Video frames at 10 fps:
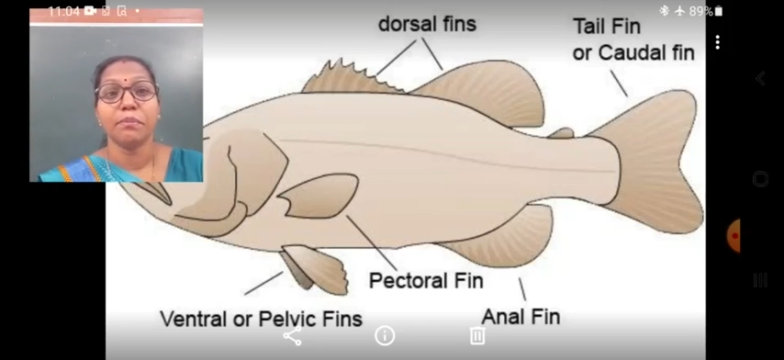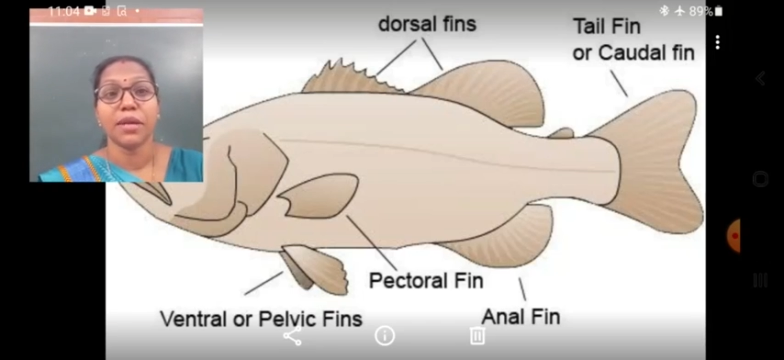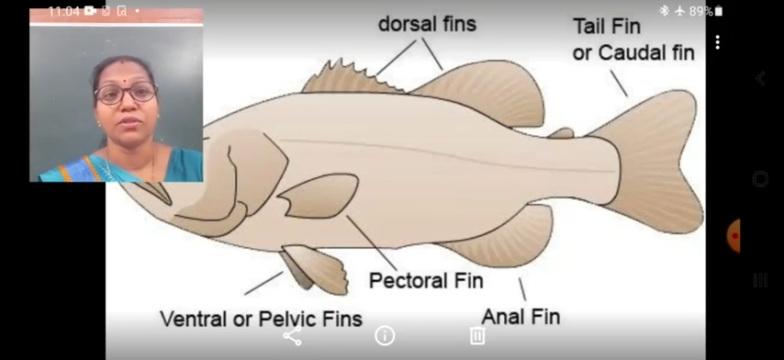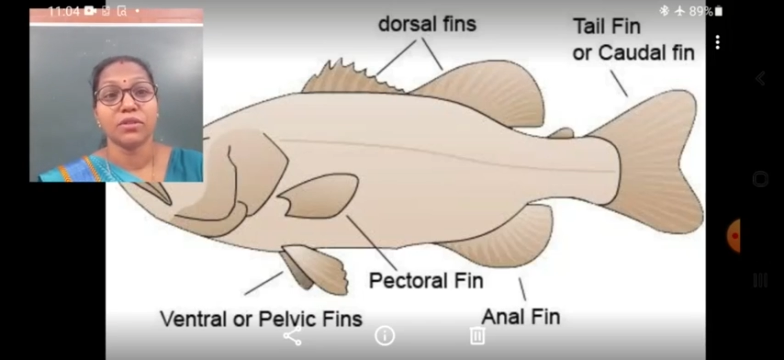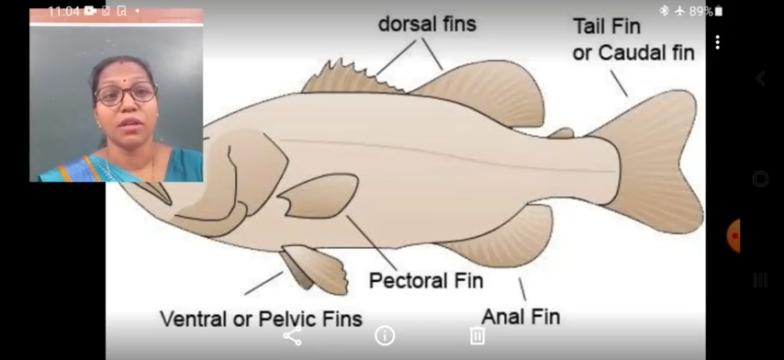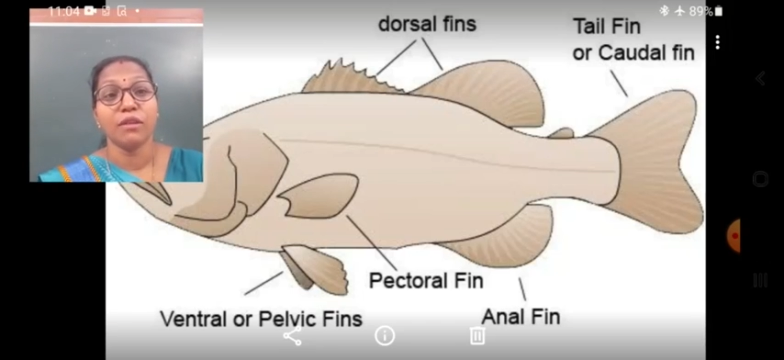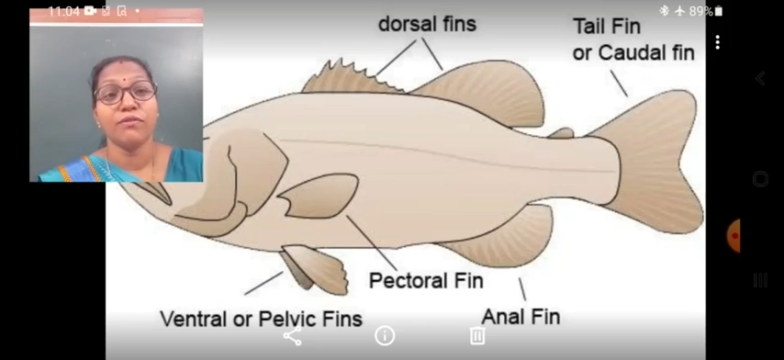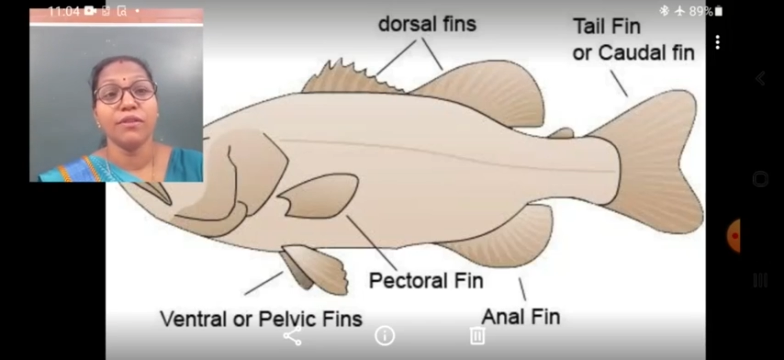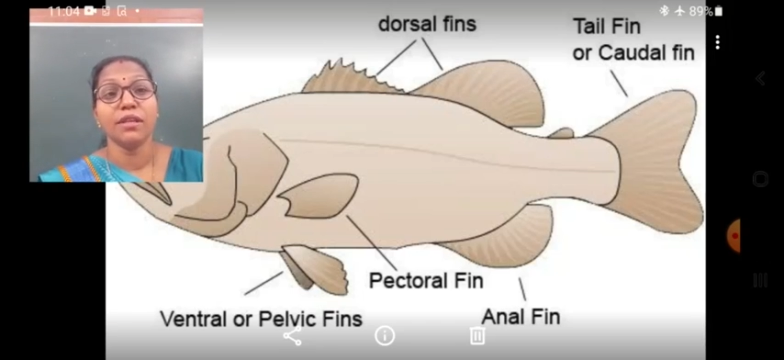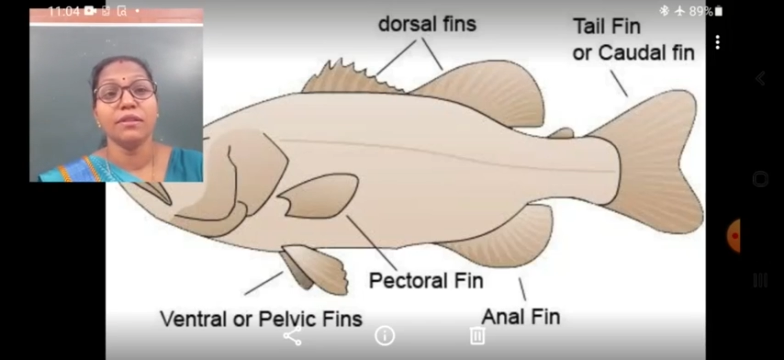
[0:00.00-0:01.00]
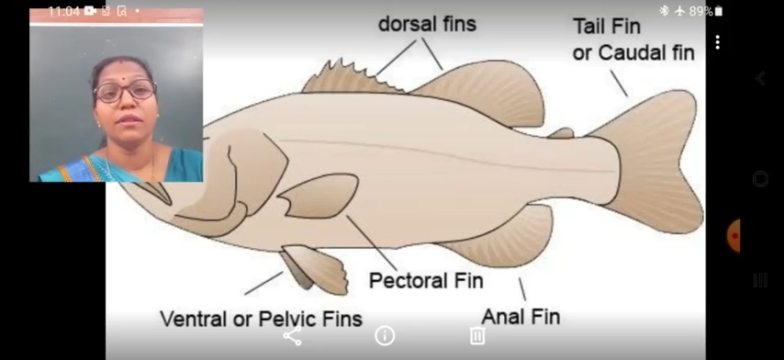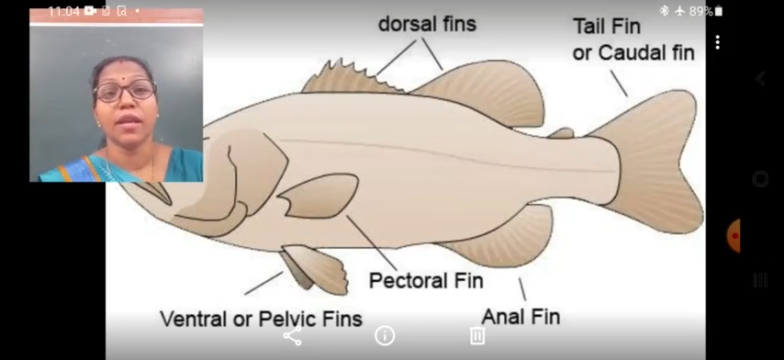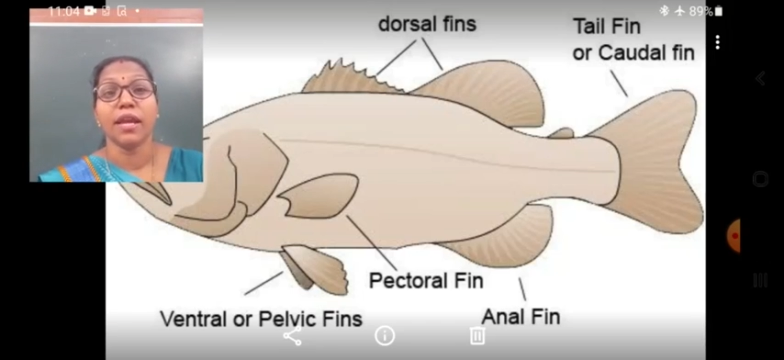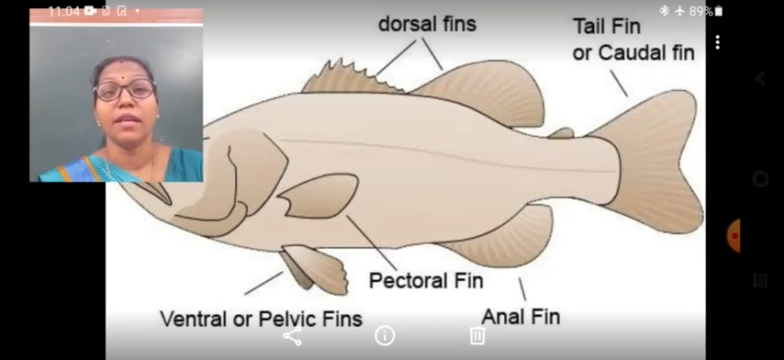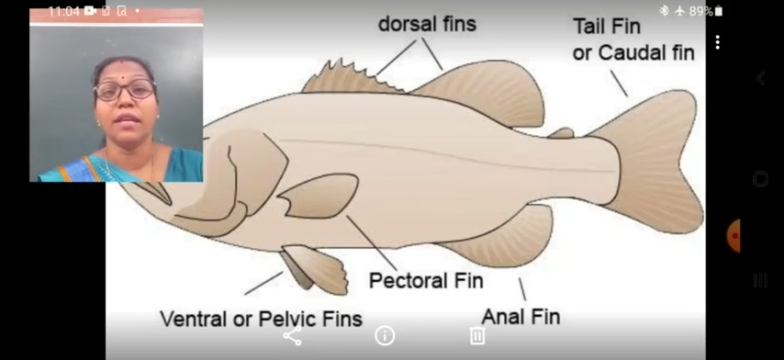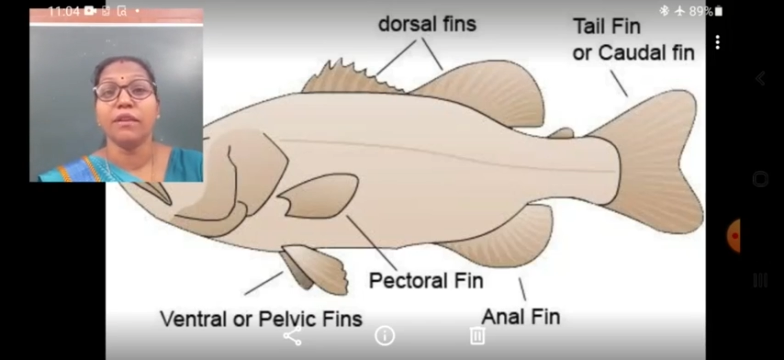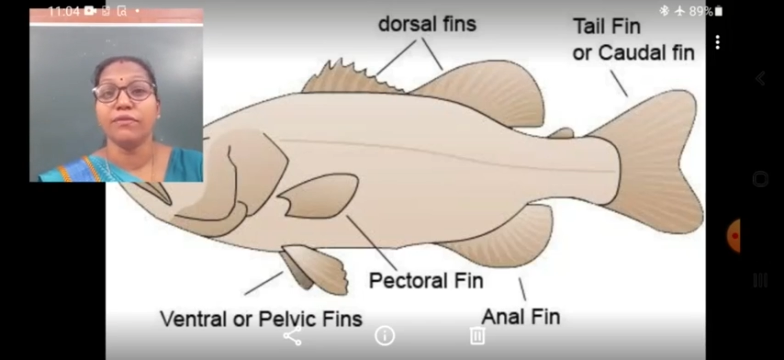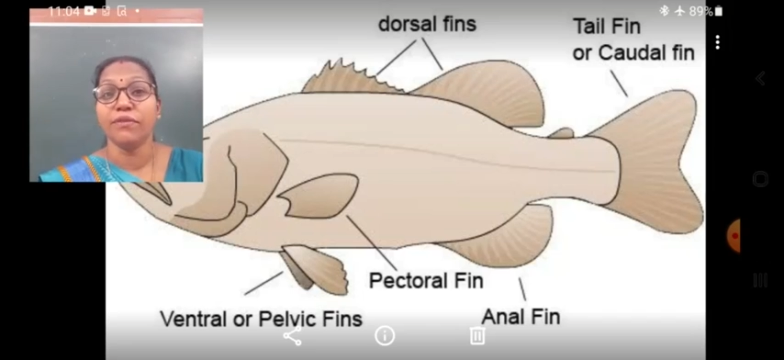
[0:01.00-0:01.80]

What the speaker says: pectoral fin, anal